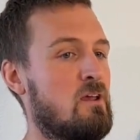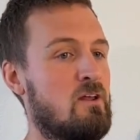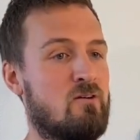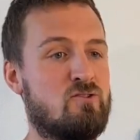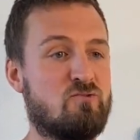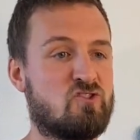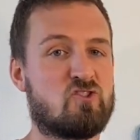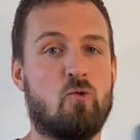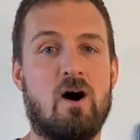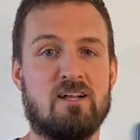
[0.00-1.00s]
you know, do
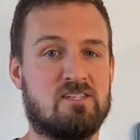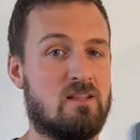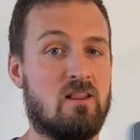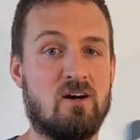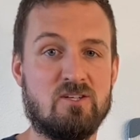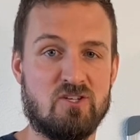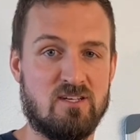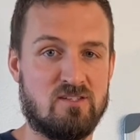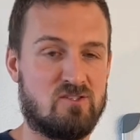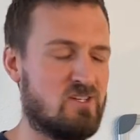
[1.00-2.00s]
squats and
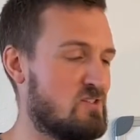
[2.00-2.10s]
lunges,